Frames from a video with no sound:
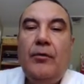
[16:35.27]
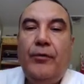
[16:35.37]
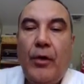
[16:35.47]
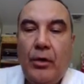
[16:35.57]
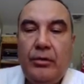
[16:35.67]

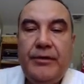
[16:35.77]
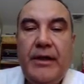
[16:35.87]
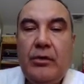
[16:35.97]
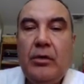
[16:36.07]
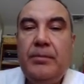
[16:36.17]
For
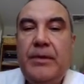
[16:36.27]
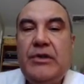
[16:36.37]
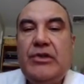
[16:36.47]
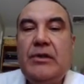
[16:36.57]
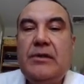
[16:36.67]

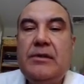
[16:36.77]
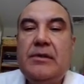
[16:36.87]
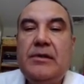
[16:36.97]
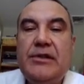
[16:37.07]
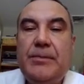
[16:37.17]
decompression,
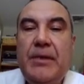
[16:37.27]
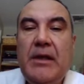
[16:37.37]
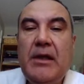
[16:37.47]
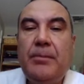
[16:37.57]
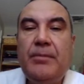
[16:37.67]
speed
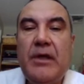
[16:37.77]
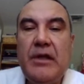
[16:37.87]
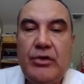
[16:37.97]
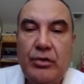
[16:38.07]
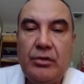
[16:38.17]
up
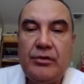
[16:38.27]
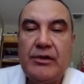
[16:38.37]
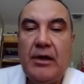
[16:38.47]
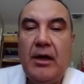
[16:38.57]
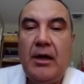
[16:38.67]
ratios
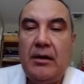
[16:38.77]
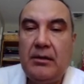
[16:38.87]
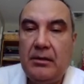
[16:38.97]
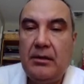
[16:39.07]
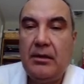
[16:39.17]

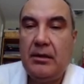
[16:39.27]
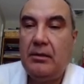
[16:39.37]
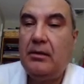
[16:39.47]
are uh,